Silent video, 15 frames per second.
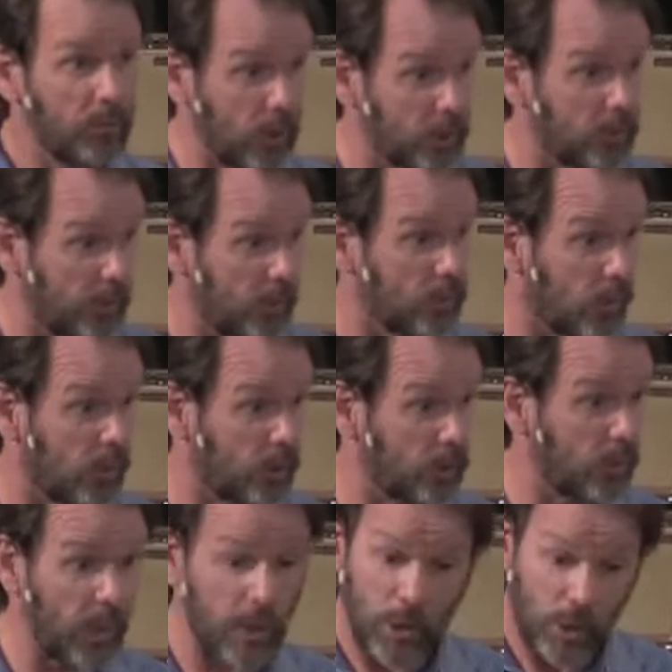Here's you're being taught his
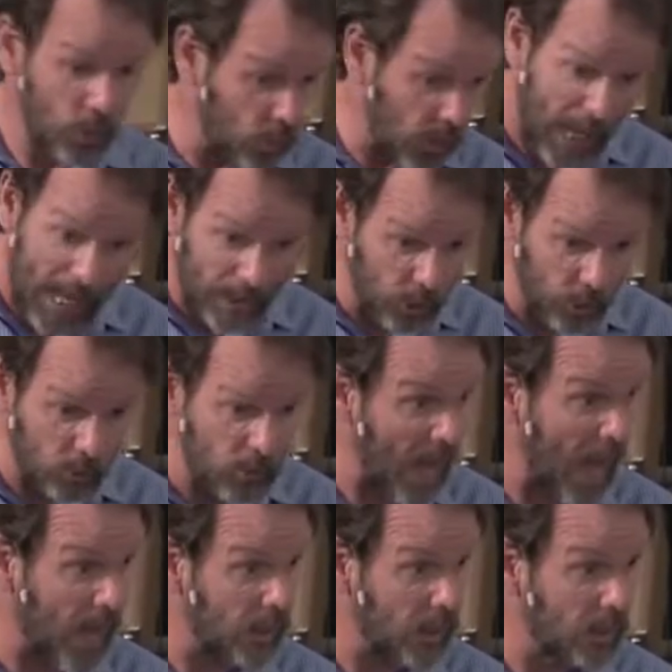way. You can't do
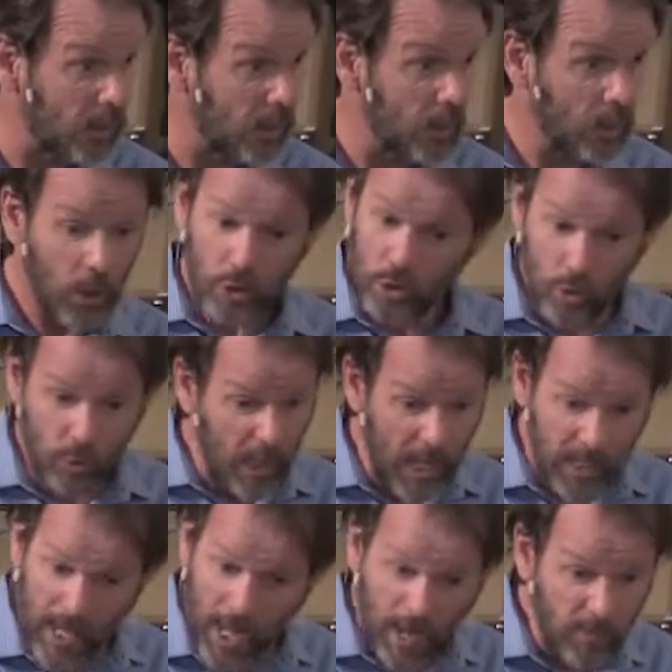that. You
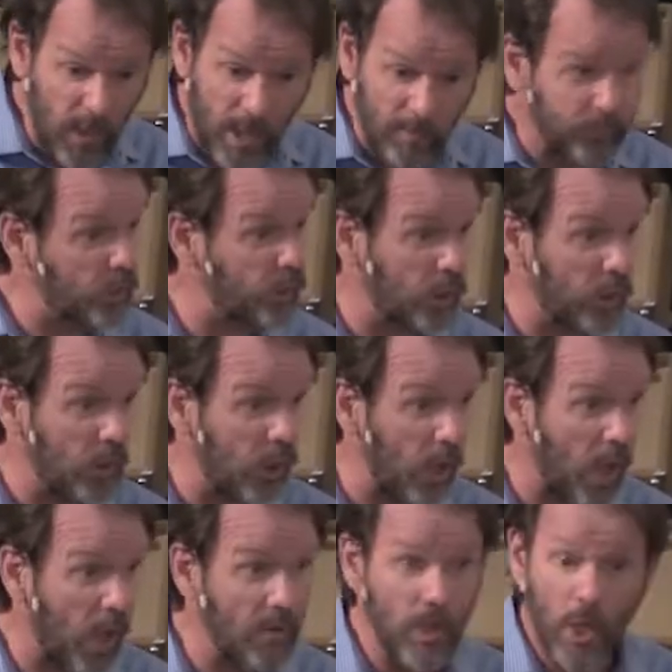can't have that fruit in your
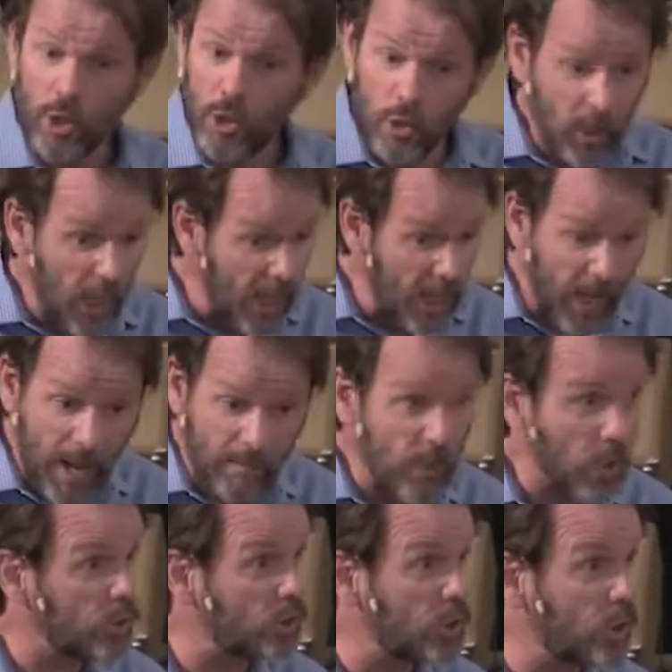life. You can't have
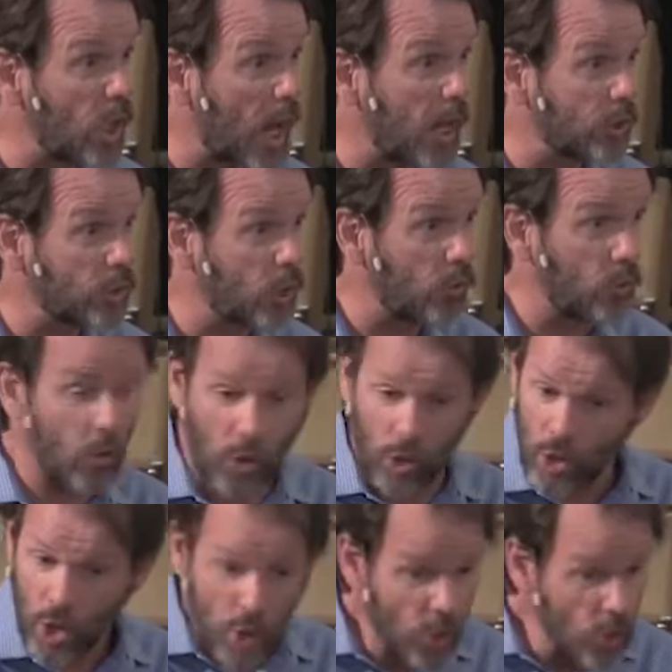those desires going on.
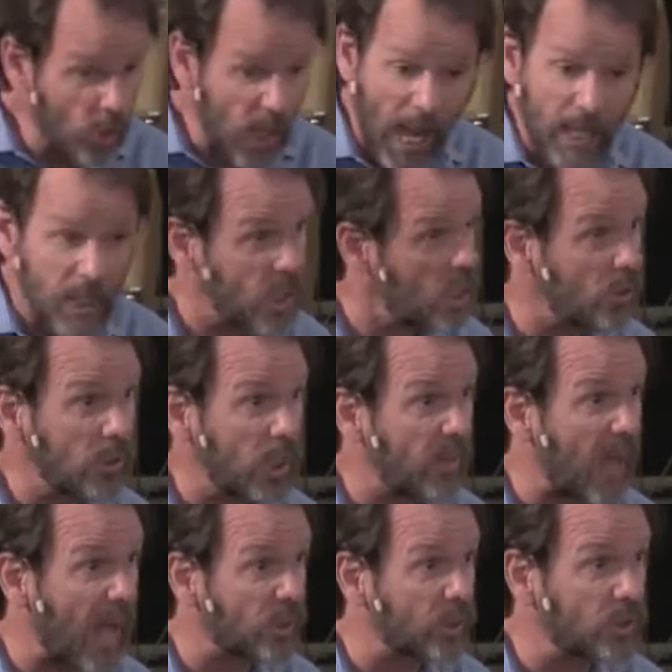You can't yield to
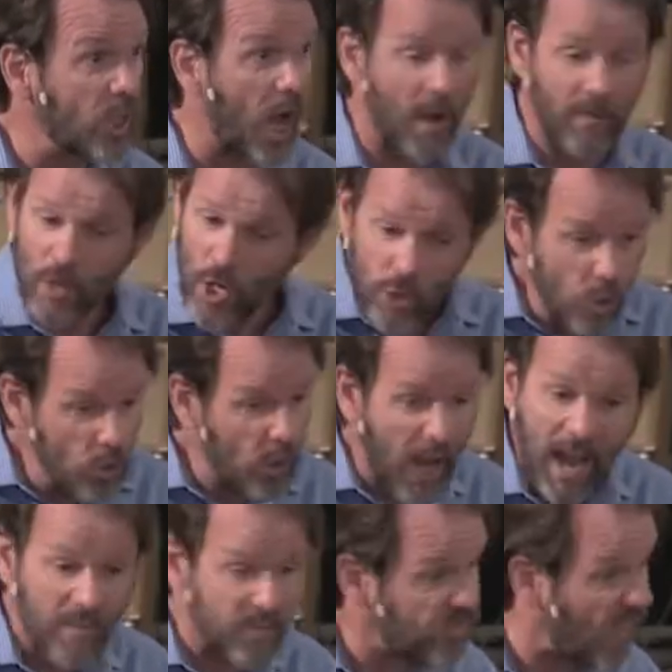that stuff. You
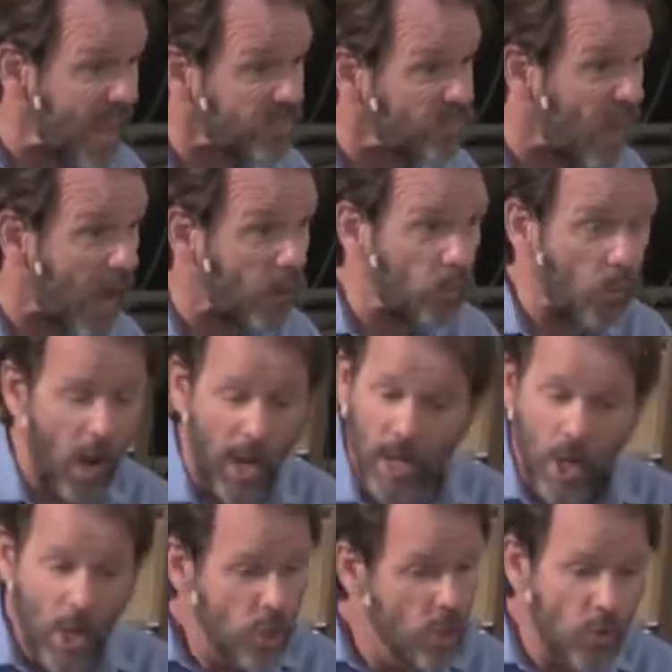can't think that way.
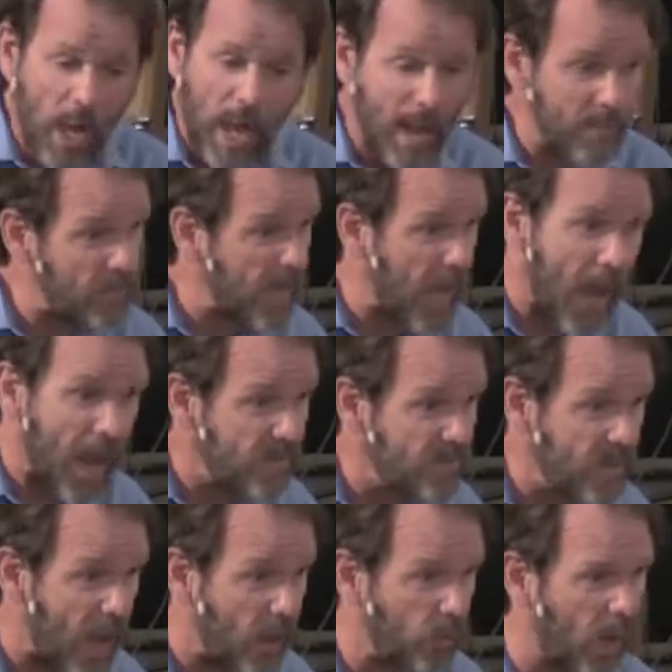You can't behave
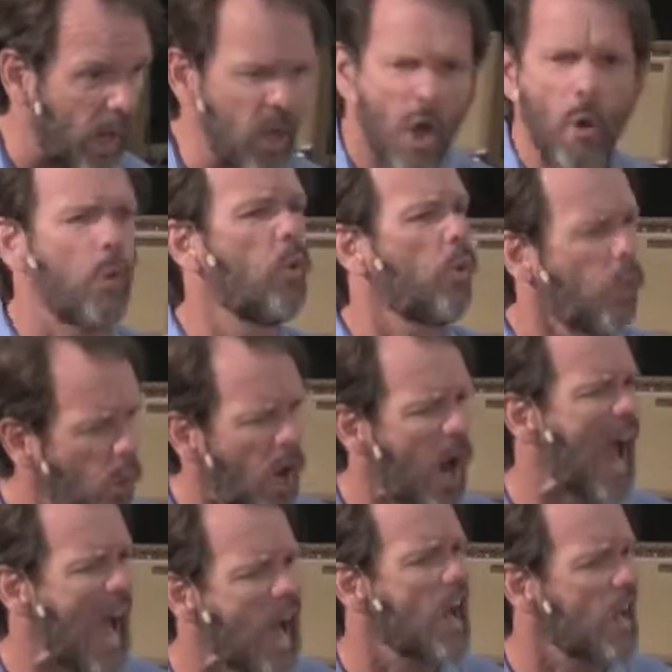that way. We're
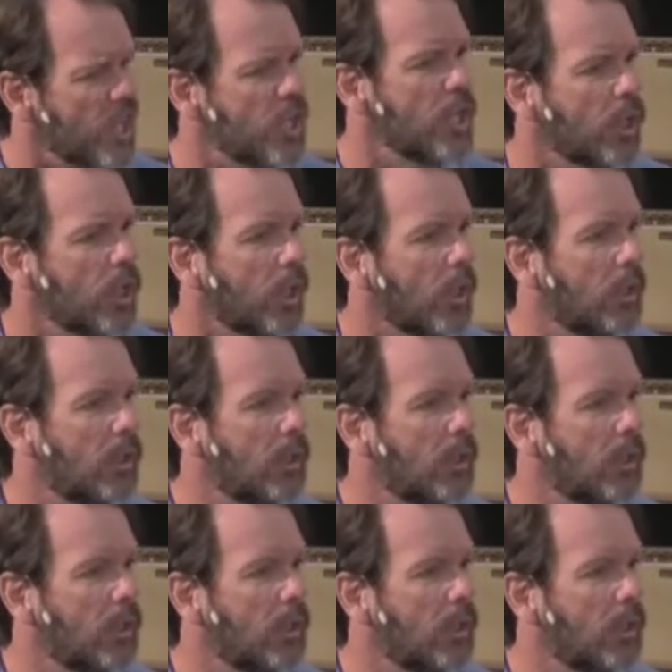out of here.